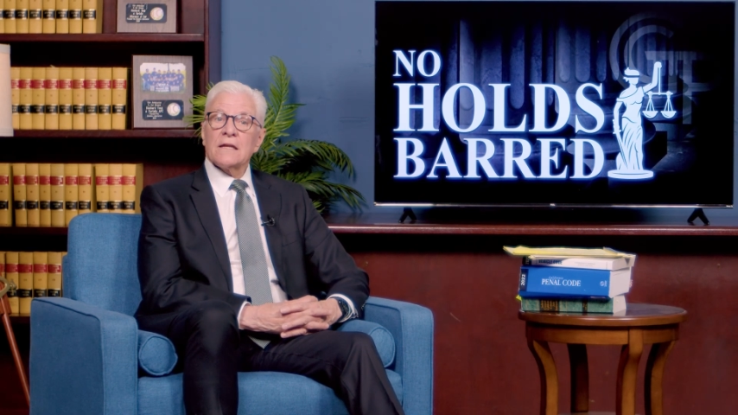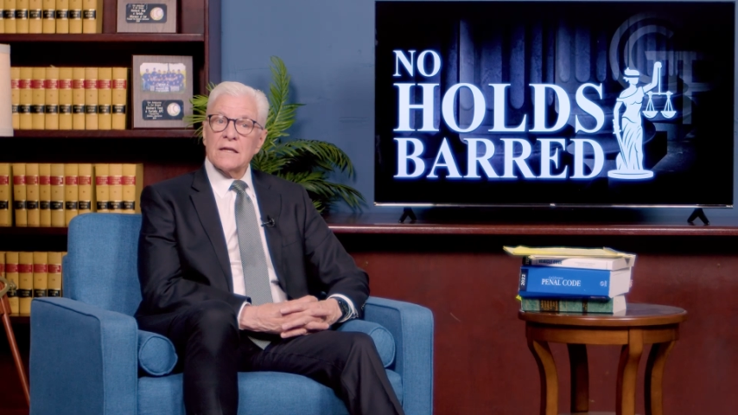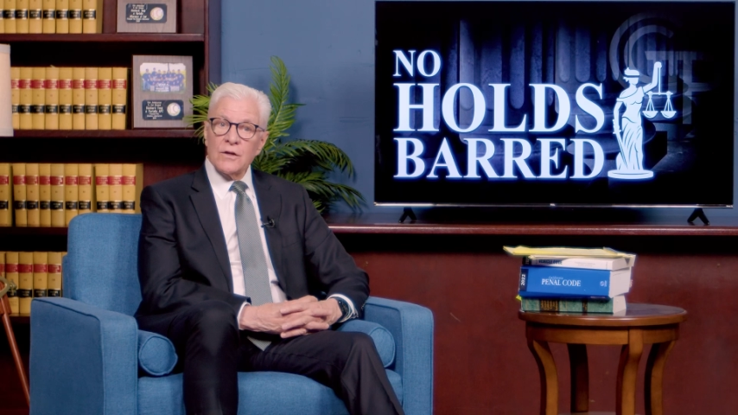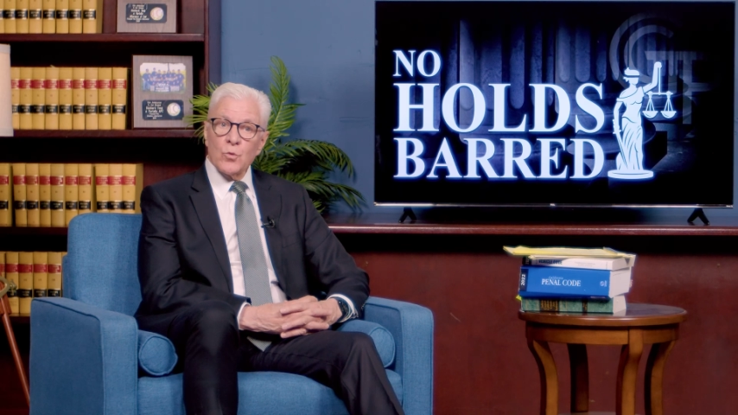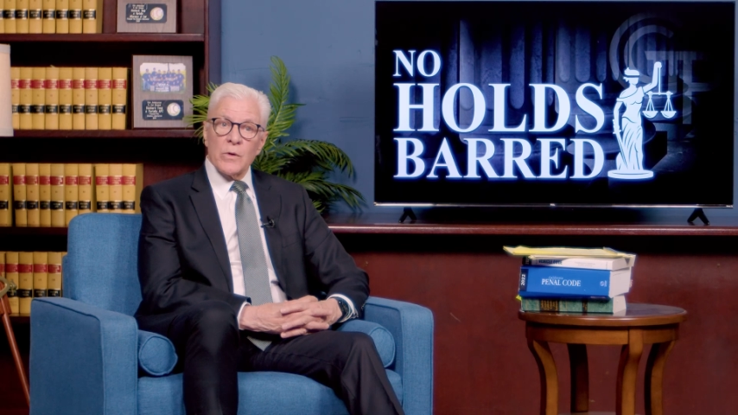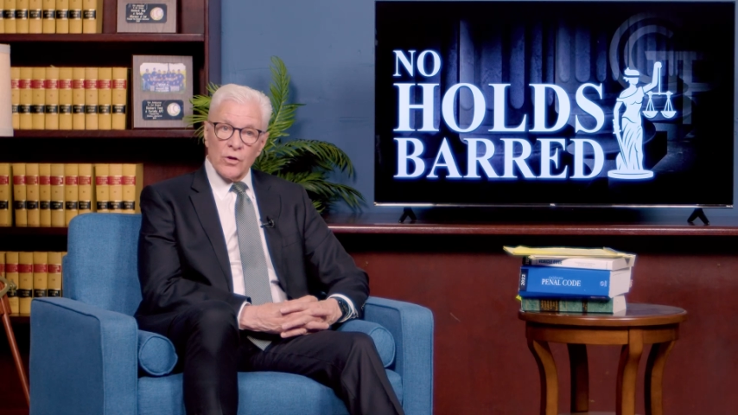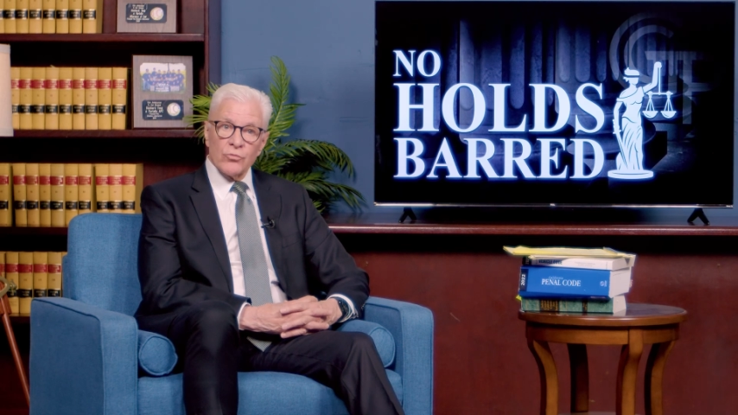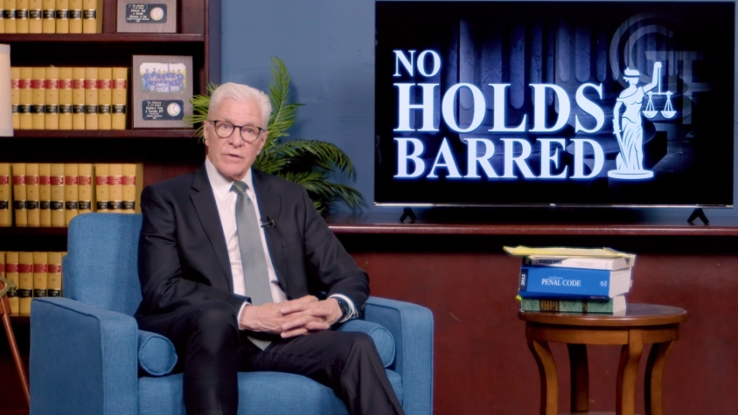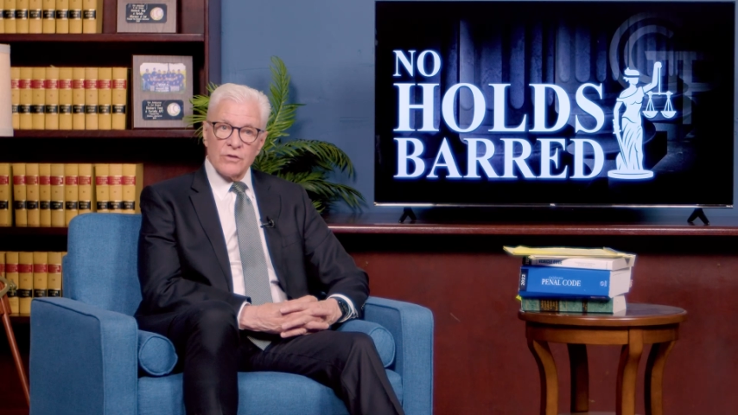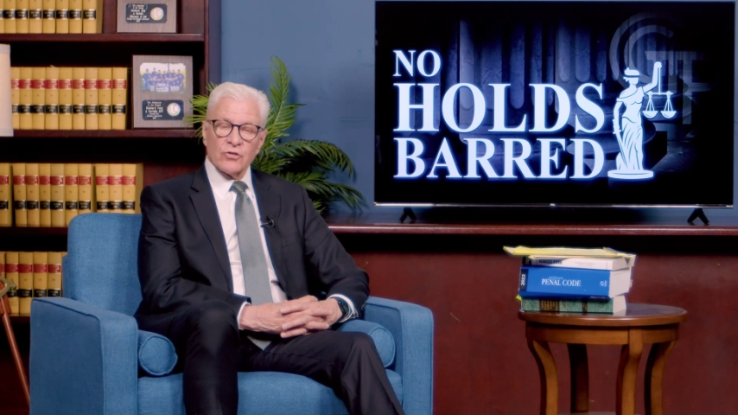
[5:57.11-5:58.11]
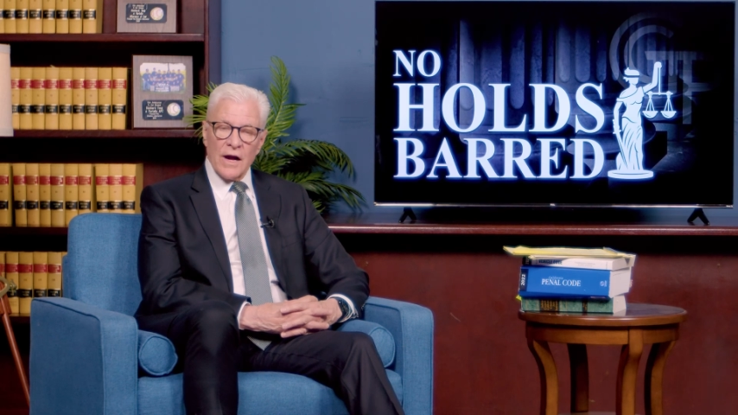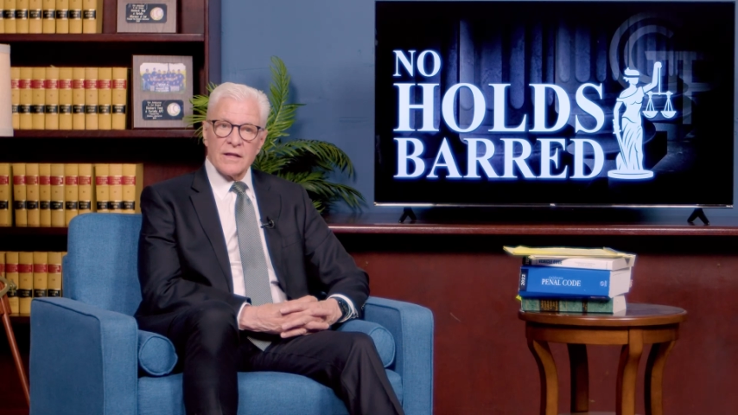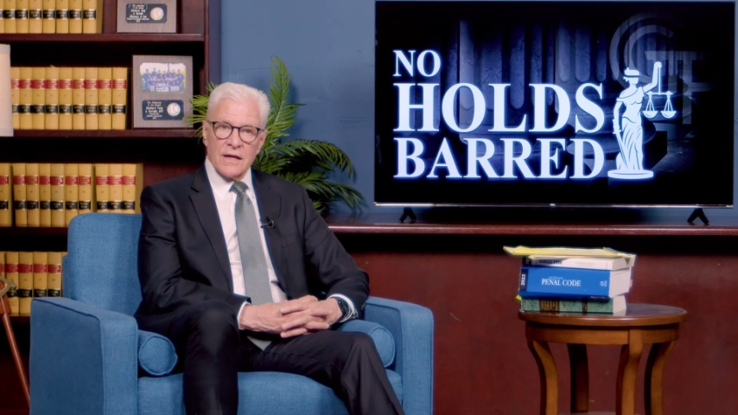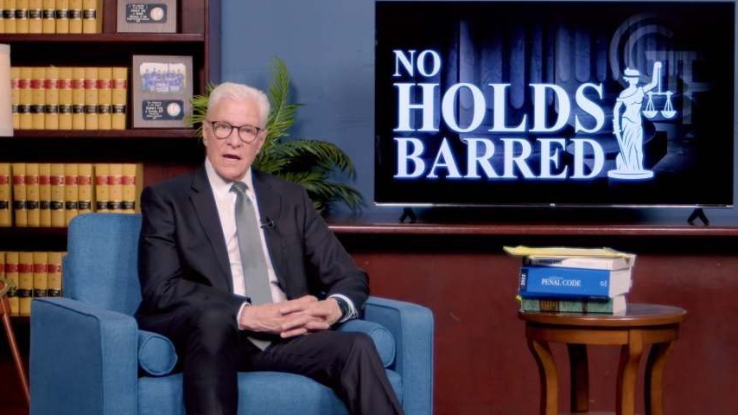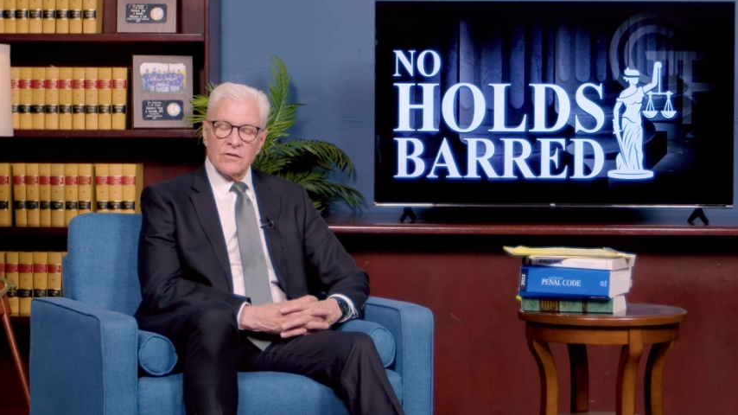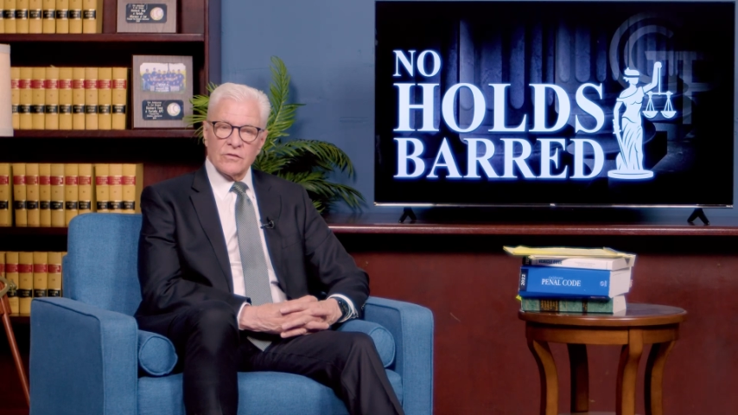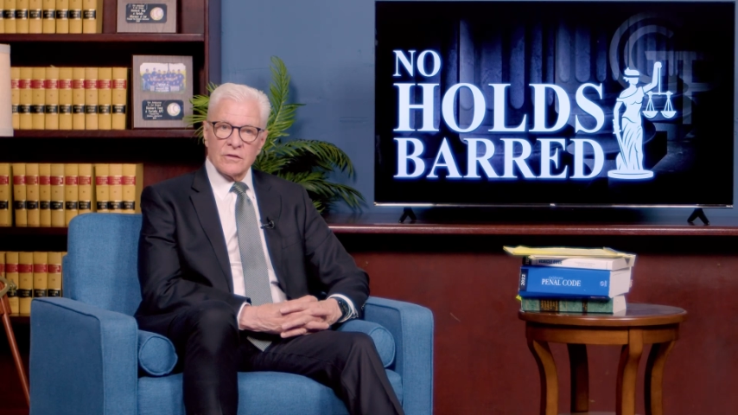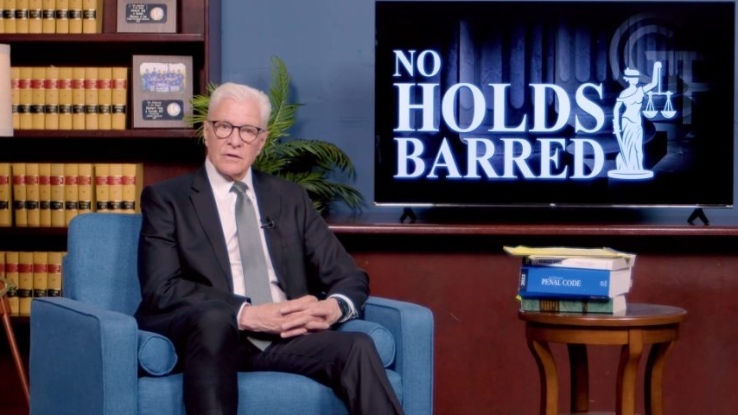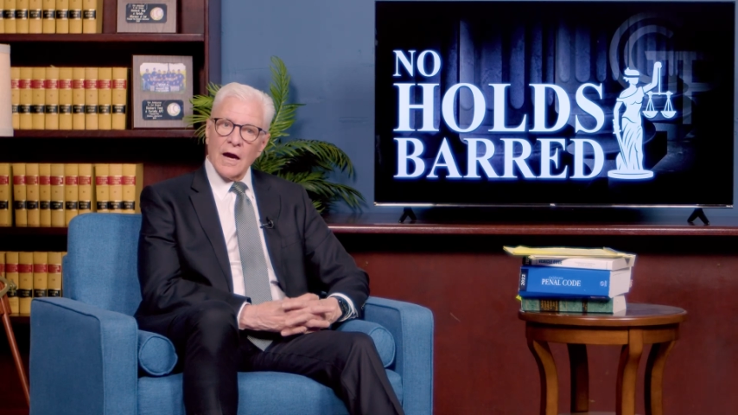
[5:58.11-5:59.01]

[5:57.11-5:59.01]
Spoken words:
he will retry the case.